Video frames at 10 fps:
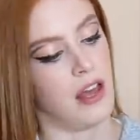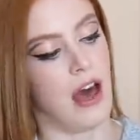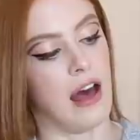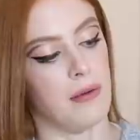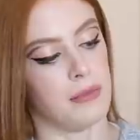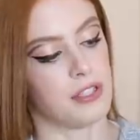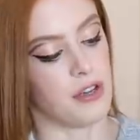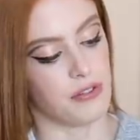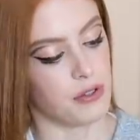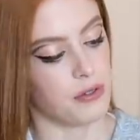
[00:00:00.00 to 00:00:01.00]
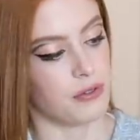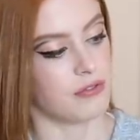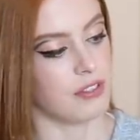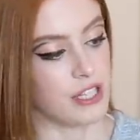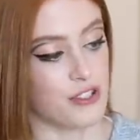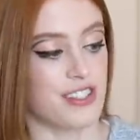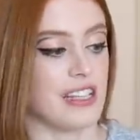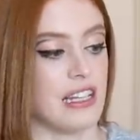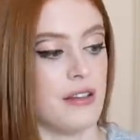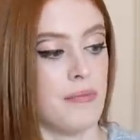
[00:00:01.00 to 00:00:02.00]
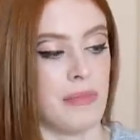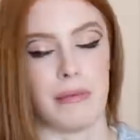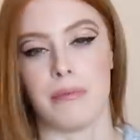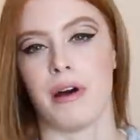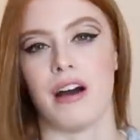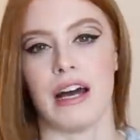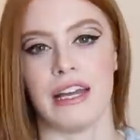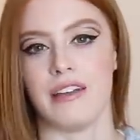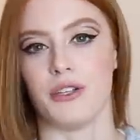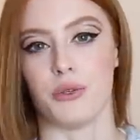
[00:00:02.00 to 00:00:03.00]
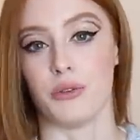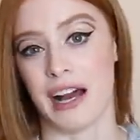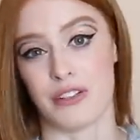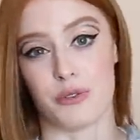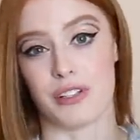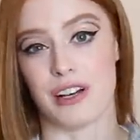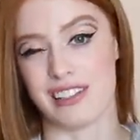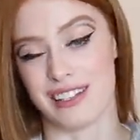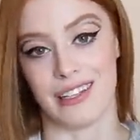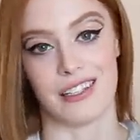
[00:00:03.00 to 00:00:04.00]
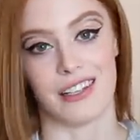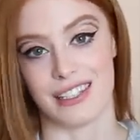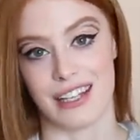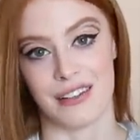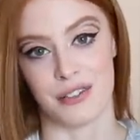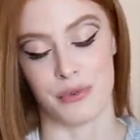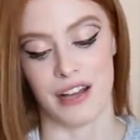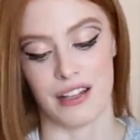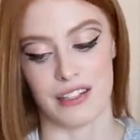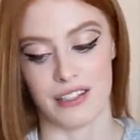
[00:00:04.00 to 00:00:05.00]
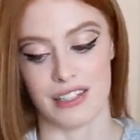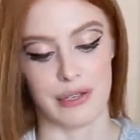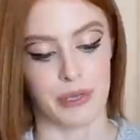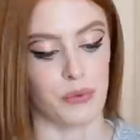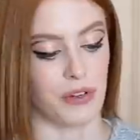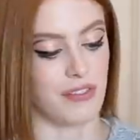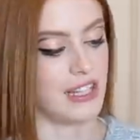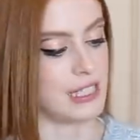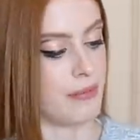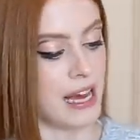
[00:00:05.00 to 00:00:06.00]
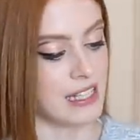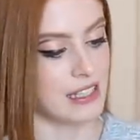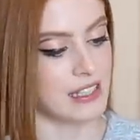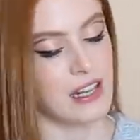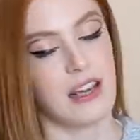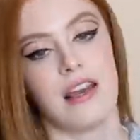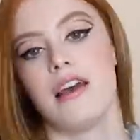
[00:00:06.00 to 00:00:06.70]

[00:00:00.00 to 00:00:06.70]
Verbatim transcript: Um, so if you're interested in them, maybe buy your actual size and then the size down as well and see which one fits best